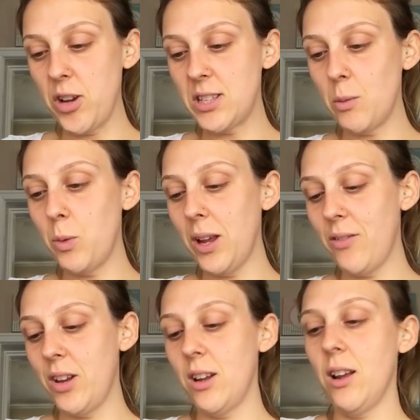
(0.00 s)
It's the
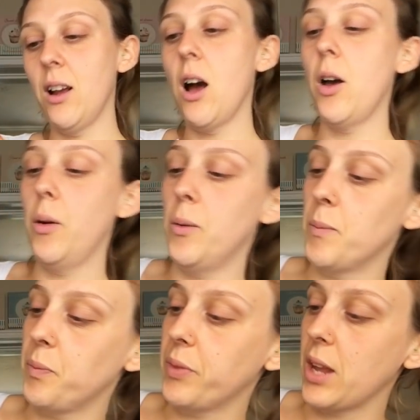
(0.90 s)
Wickford & Co.
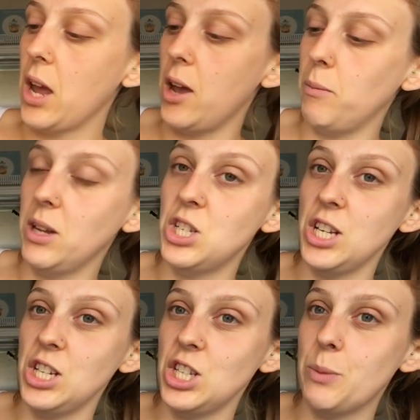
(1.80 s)

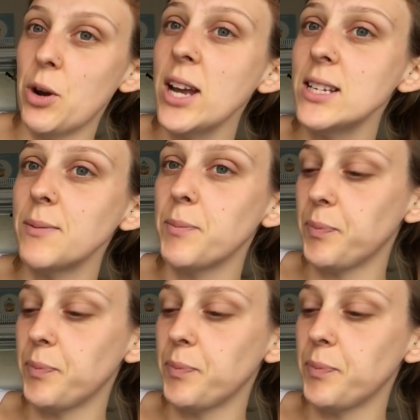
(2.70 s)
Gingerbread.